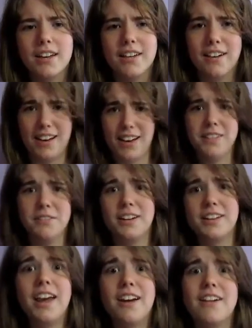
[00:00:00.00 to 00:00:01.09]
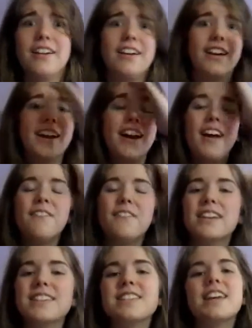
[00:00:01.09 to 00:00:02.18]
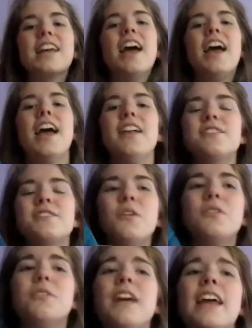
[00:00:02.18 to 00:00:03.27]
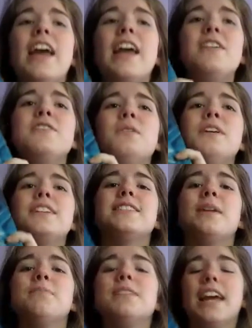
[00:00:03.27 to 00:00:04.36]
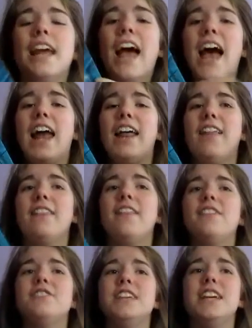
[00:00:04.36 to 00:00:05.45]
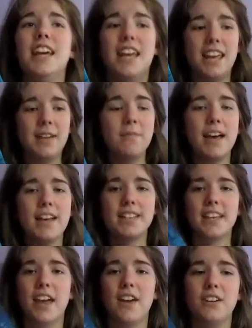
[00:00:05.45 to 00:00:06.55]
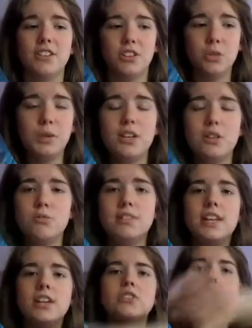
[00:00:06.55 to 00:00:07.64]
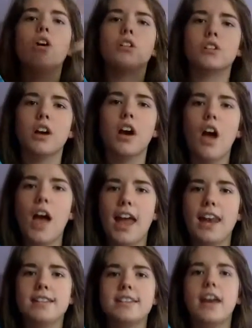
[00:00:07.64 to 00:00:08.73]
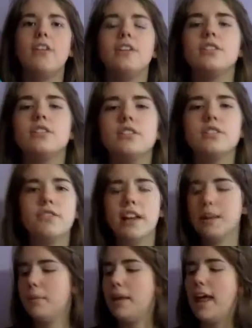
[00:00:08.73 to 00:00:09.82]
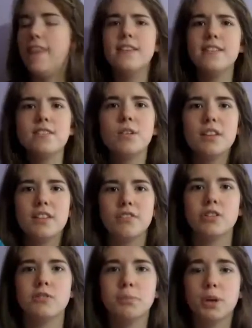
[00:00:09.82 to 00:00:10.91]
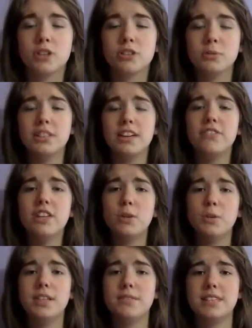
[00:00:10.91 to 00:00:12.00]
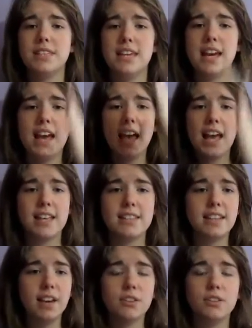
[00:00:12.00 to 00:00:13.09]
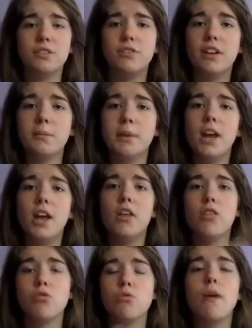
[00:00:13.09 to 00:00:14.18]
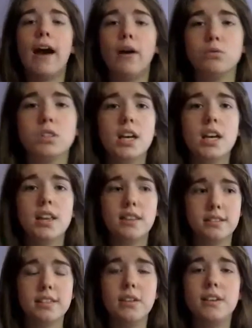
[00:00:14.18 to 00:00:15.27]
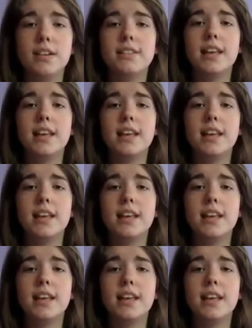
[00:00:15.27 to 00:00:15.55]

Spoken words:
I do not care. Because it's like, it's so great. He's so accepting, and I loved it. Him as a character, you get to see his arc and his character development. And this is only the first book, so we're definitely going to see his character development throughout the series.